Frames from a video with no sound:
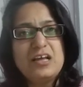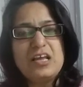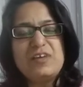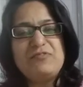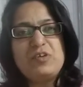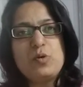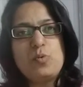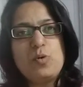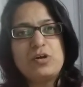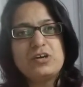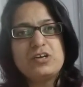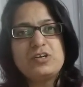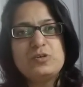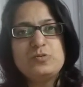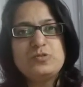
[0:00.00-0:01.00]
if you
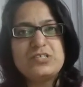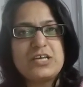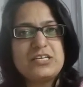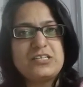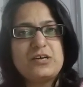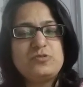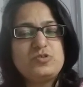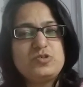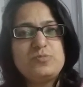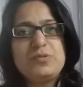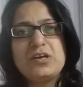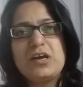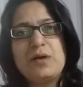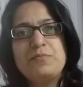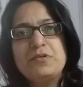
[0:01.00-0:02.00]
want to set out to
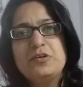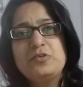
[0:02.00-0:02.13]
become